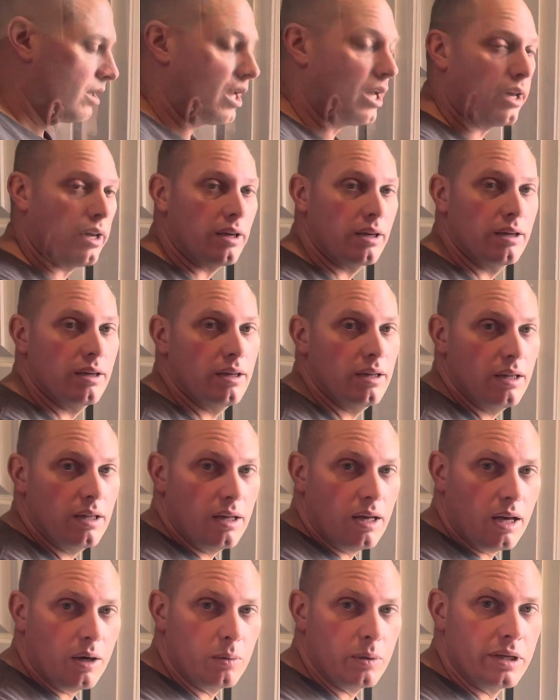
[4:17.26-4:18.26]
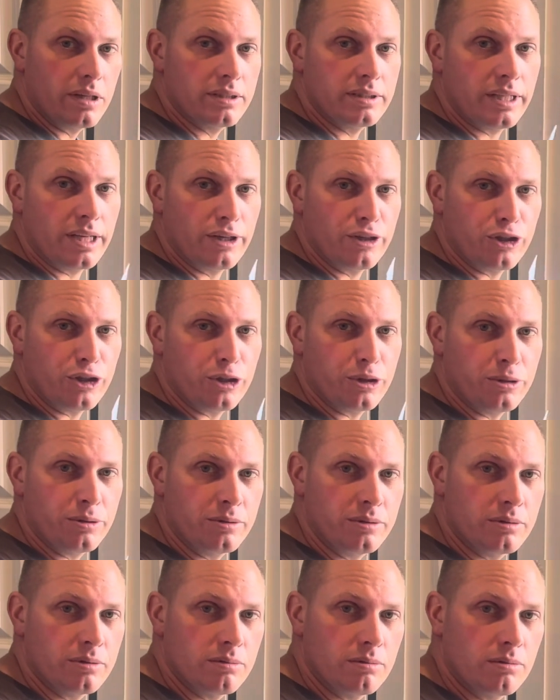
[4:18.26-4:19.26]
Okay, I will tell you,
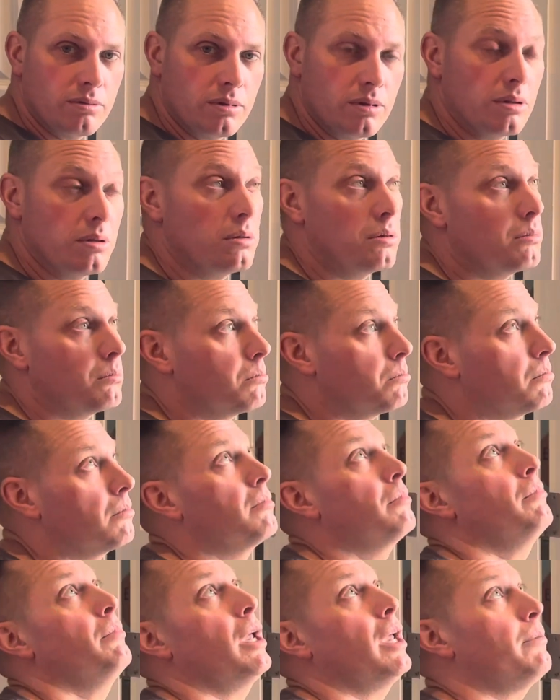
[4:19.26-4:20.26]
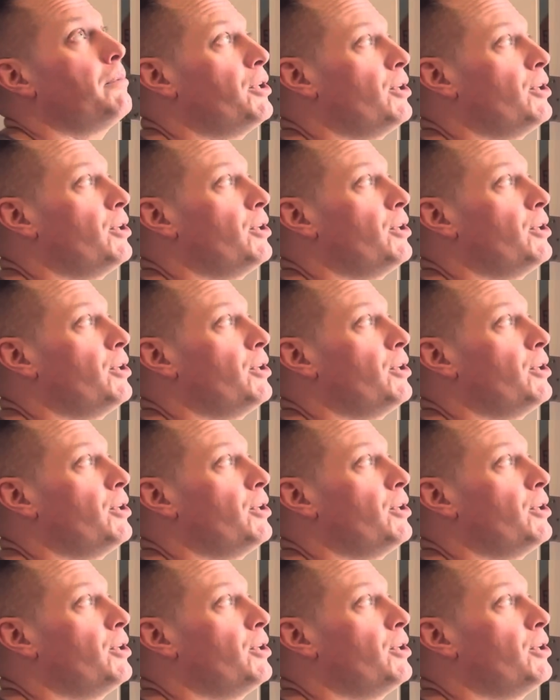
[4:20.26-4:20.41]
maybe